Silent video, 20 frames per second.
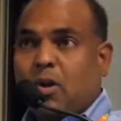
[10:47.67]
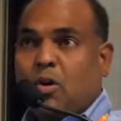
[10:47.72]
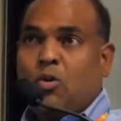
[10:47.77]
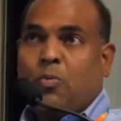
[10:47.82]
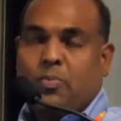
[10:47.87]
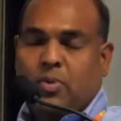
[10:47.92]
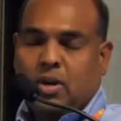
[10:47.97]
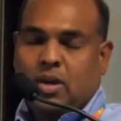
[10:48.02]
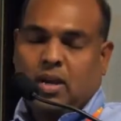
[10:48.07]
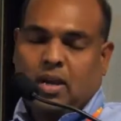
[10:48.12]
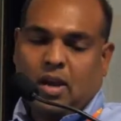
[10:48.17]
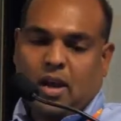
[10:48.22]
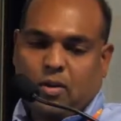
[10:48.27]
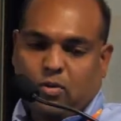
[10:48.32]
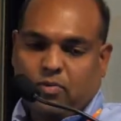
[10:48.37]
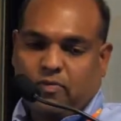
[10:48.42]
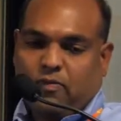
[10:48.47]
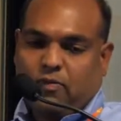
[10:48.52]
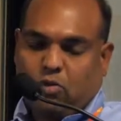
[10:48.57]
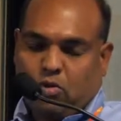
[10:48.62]
openly
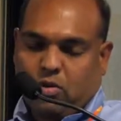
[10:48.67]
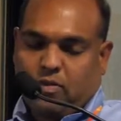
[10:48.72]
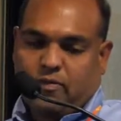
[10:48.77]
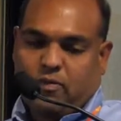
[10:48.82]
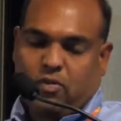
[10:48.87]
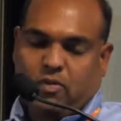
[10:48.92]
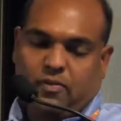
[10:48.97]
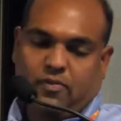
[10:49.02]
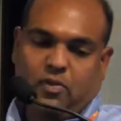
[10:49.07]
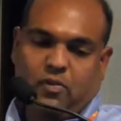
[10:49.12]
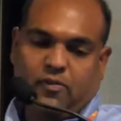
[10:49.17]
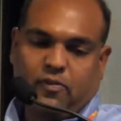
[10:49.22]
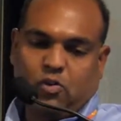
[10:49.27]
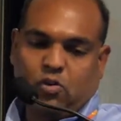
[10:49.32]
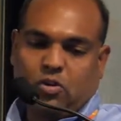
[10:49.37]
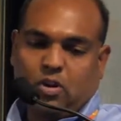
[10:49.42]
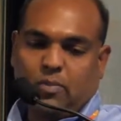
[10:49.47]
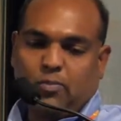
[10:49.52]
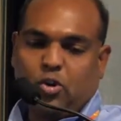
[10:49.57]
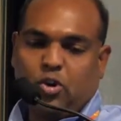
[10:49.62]
out
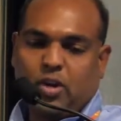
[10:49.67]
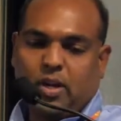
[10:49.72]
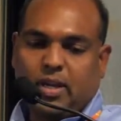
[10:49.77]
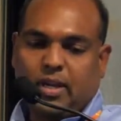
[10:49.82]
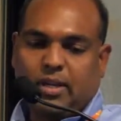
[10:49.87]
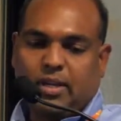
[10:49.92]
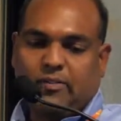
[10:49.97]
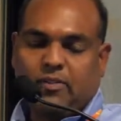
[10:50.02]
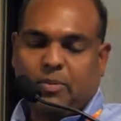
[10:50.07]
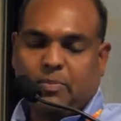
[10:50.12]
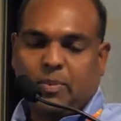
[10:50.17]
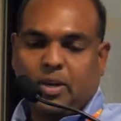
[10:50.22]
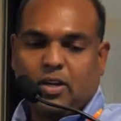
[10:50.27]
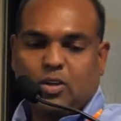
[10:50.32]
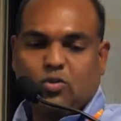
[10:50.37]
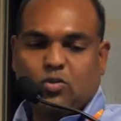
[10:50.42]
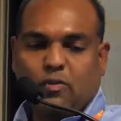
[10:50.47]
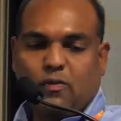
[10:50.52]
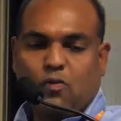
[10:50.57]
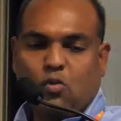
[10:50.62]
for community development
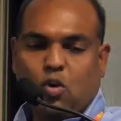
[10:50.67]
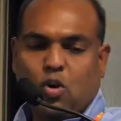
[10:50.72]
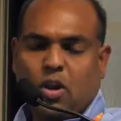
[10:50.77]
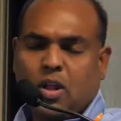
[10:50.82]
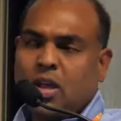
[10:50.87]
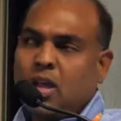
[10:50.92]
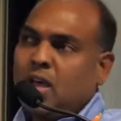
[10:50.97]
and so forth.